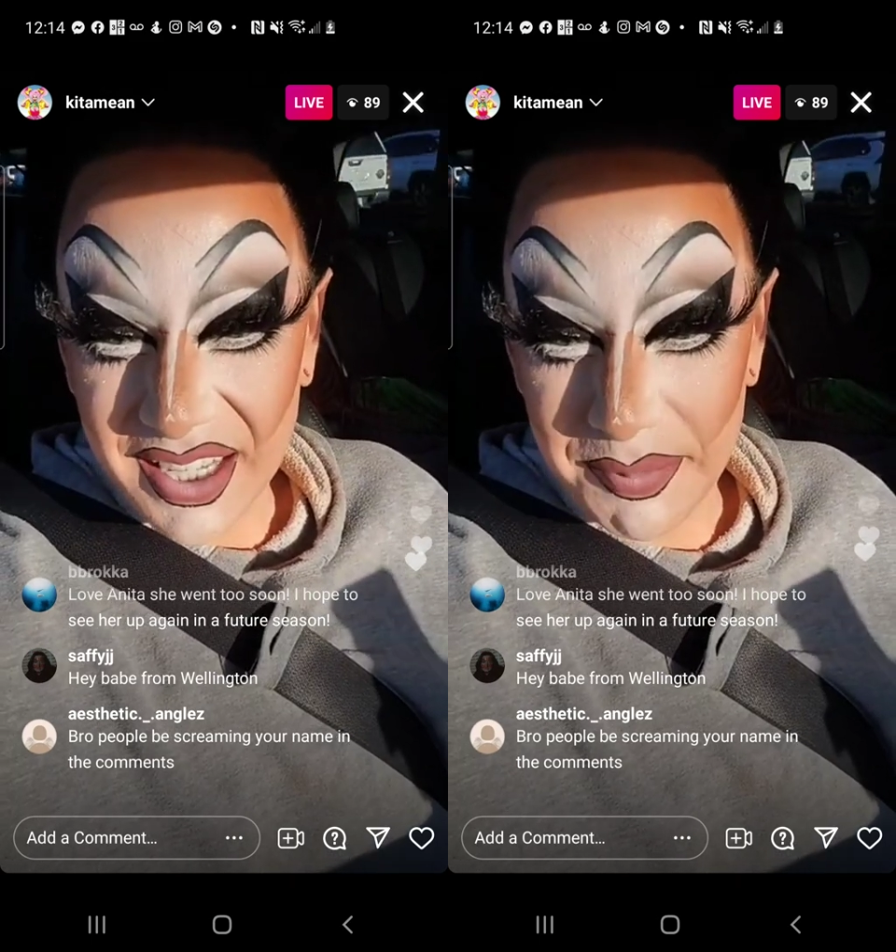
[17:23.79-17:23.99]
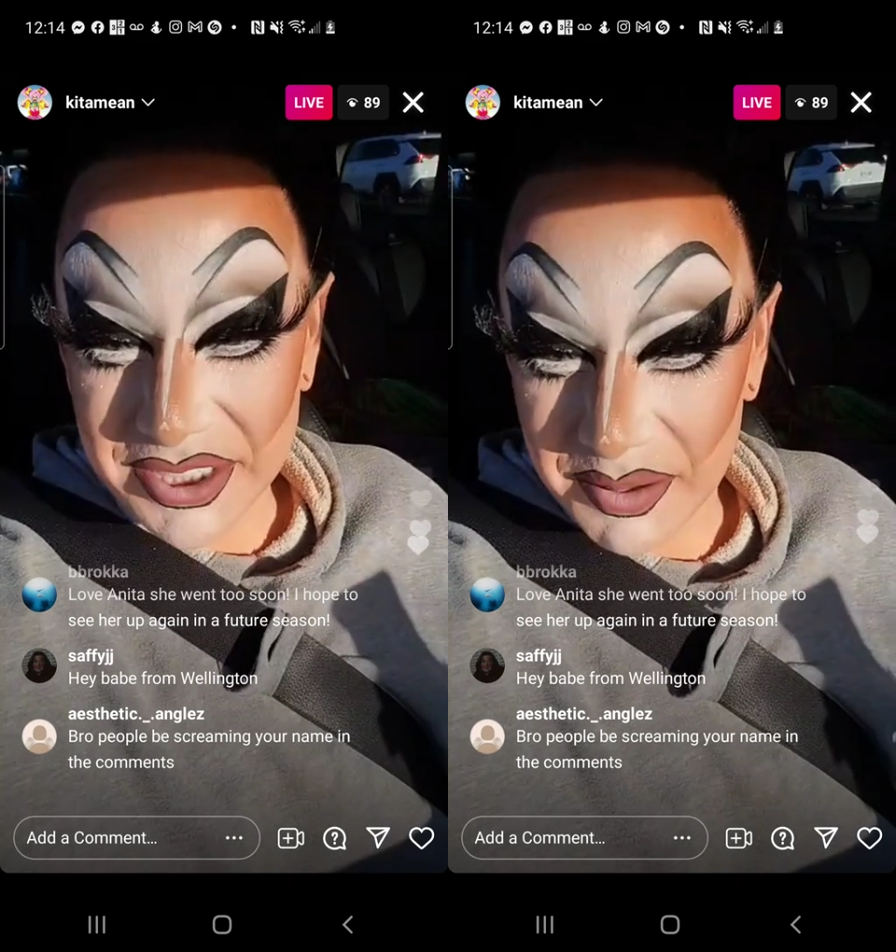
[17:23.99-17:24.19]

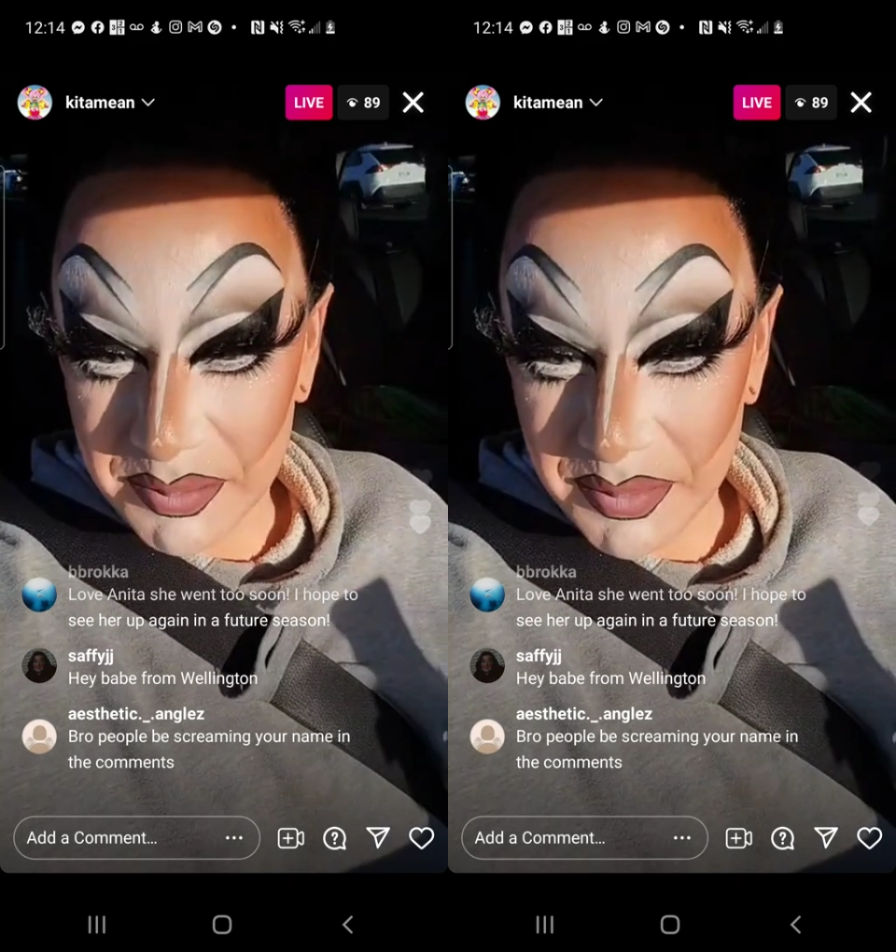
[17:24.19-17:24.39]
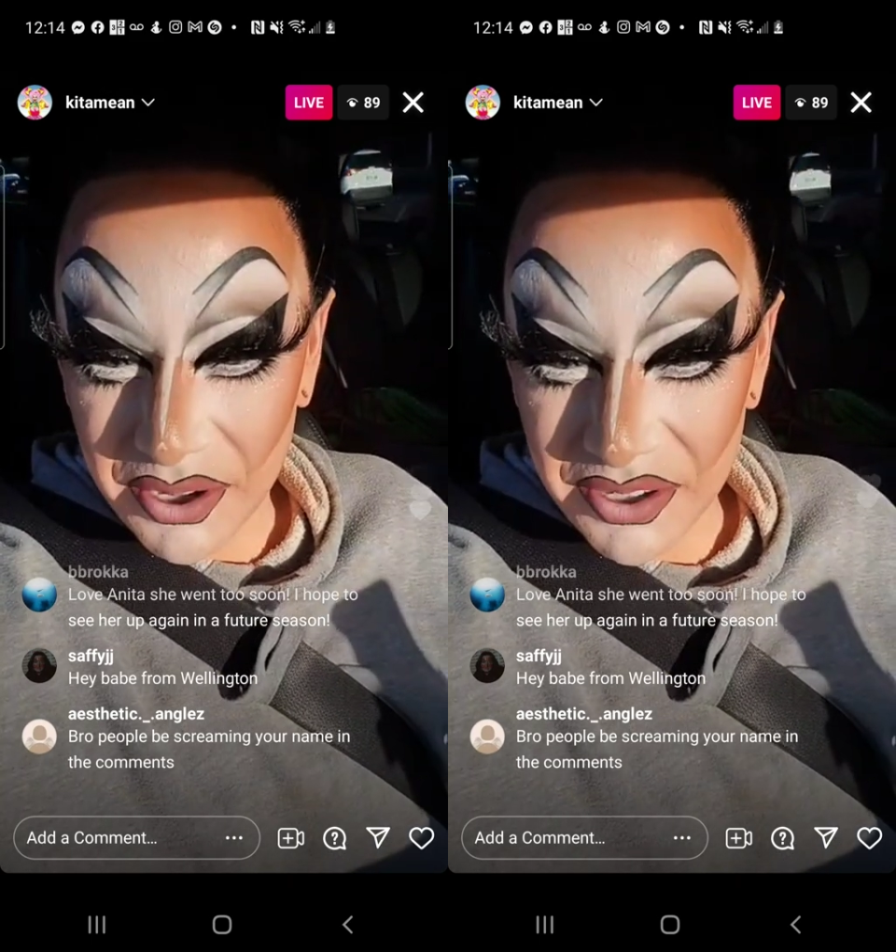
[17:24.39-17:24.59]
keep each other
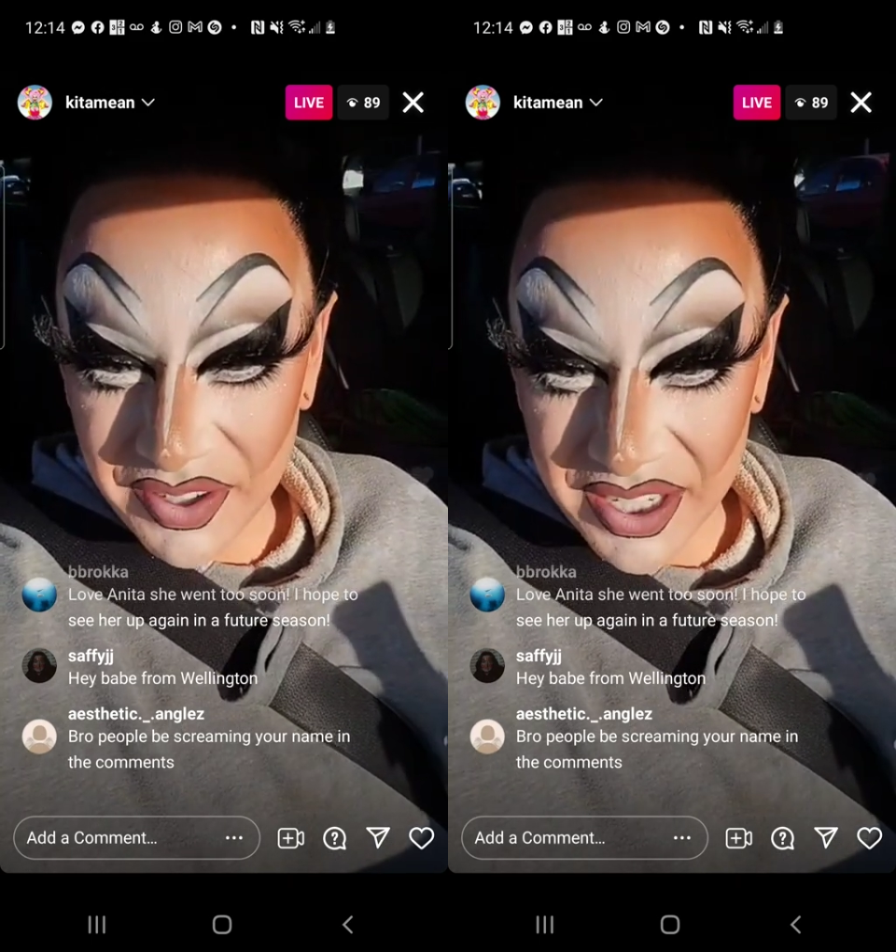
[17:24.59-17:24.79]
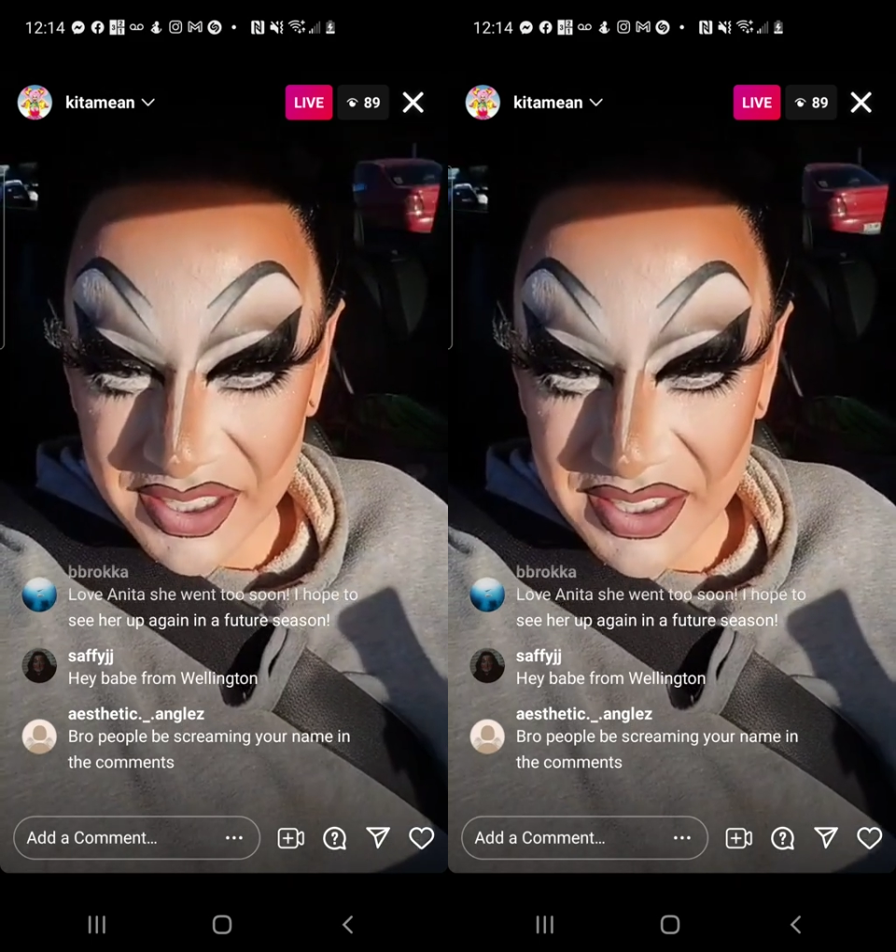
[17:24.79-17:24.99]

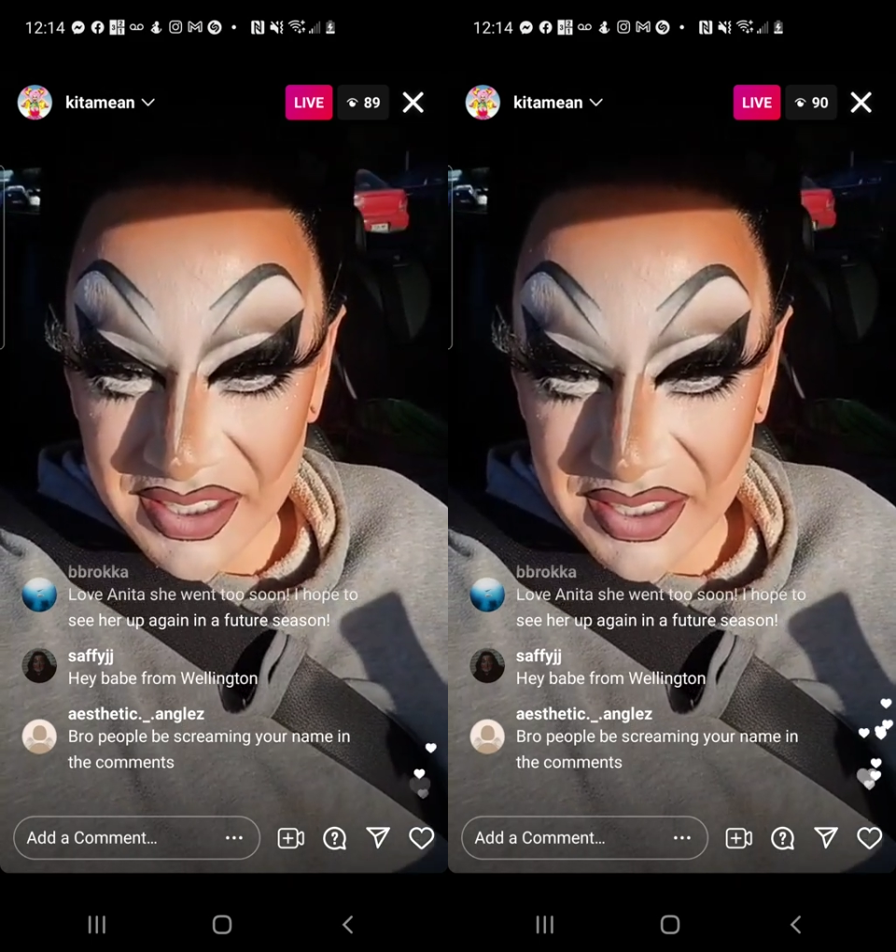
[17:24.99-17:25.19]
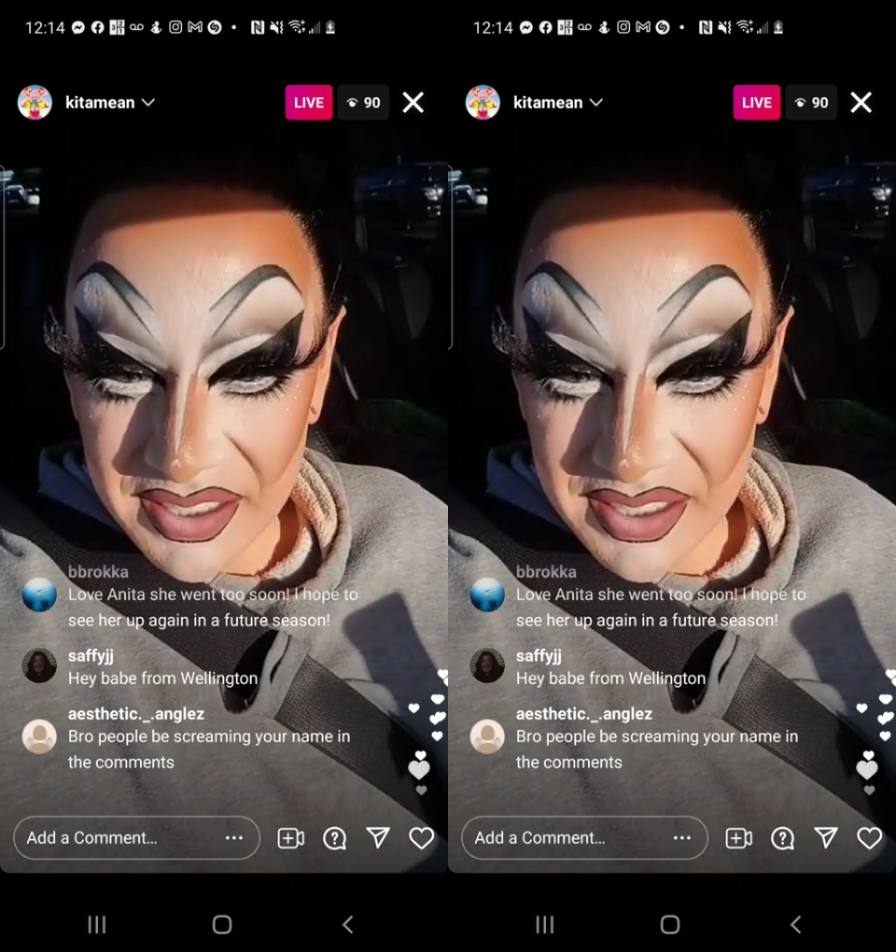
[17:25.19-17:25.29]
motivated.